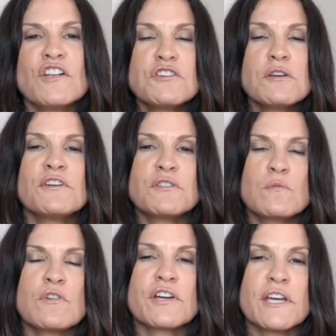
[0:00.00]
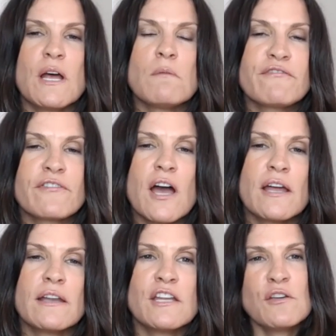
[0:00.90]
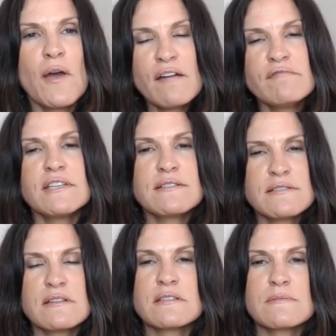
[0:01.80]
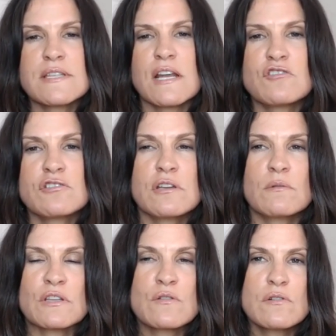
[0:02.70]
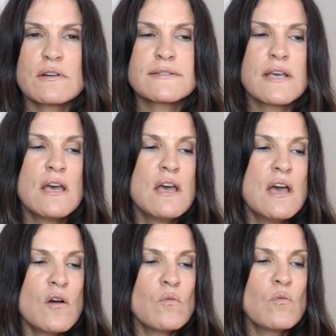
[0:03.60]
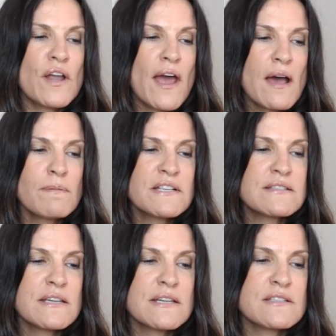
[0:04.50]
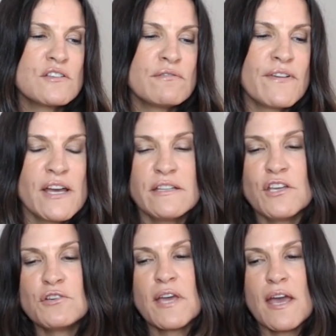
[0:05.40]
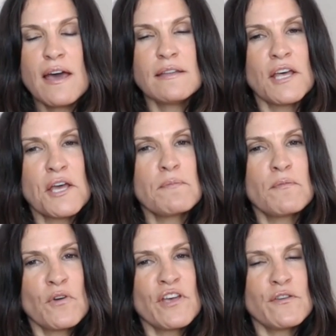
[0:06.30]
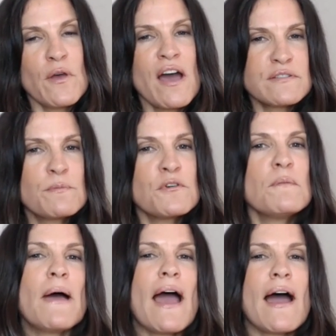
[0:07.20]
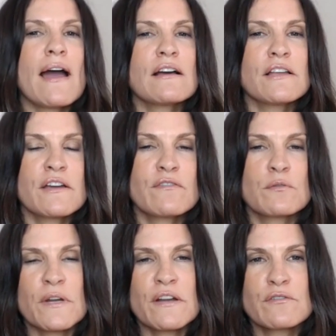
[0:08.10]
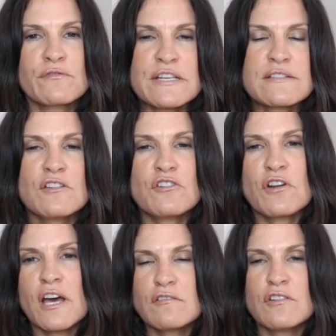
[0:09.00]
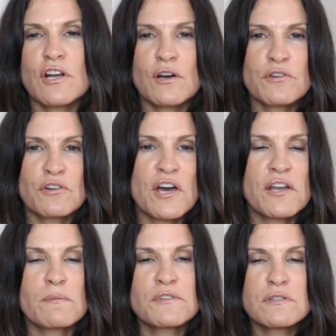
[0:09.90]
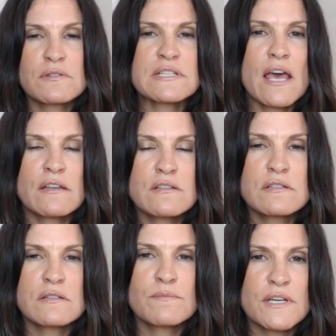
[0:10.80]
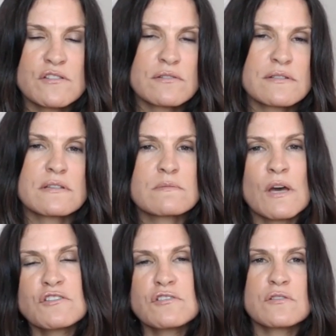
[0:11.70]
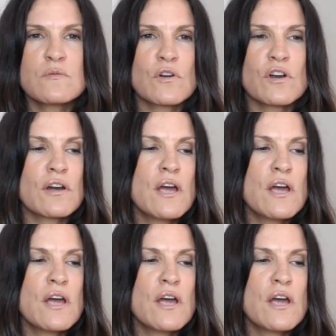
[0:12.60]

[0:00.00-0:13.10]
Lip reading: you put the work in up front and you have these systems that I show you in the course, what happens is you find that you can, like, if you have to pull back, like for whatever reason, you're not, you know, you're not able to tend to Pinterest as much as you were.